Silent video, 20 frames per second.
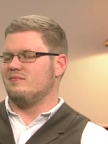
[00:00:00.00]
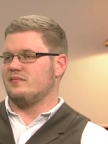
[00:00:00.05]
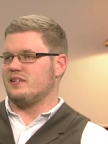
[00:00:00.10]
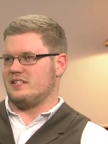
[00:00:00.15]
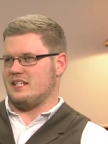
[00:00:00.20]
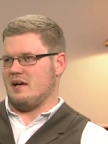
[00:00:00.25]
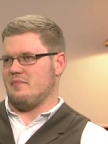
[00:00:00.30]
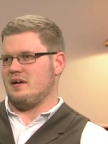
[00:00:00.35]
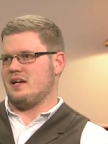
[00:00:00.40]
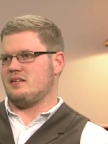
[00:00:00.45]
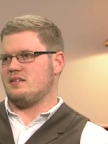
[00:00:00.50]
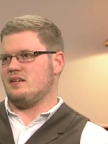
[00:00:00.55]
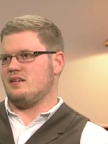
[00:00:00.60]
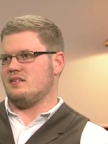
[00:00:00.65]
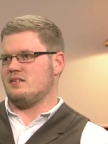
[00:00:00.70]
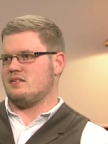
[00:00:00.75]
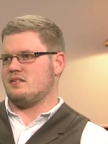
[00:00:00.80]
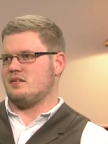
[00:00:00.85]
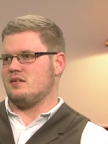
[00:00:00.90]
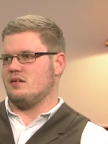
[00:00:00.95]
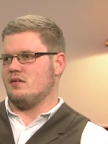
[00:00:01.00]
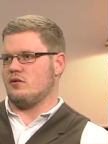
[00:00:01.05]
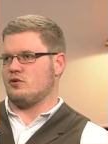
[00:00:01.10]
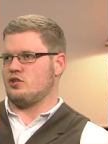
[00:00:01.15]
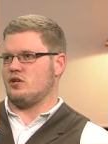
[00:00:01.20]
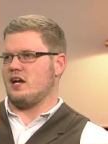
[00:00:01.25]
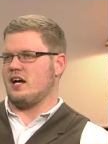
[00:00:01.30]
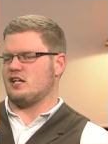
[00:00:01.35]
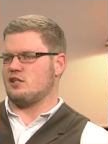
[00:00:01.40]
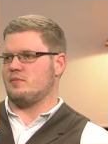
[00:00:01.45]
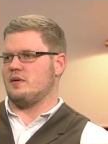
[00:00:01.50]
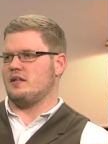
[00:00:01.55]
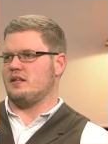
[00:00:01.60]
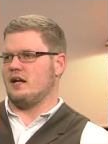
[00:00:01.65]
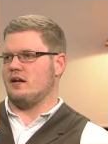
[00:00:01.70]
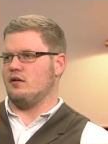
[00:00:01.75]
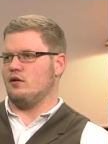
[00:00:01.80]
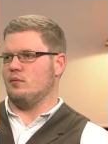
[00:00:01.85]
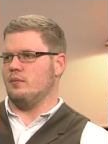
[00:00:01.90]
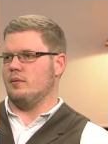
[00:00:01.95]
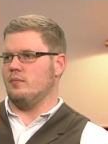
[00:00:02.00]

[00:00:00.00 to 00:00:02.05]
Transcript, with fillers: Does that make sense? Or should I explain that a little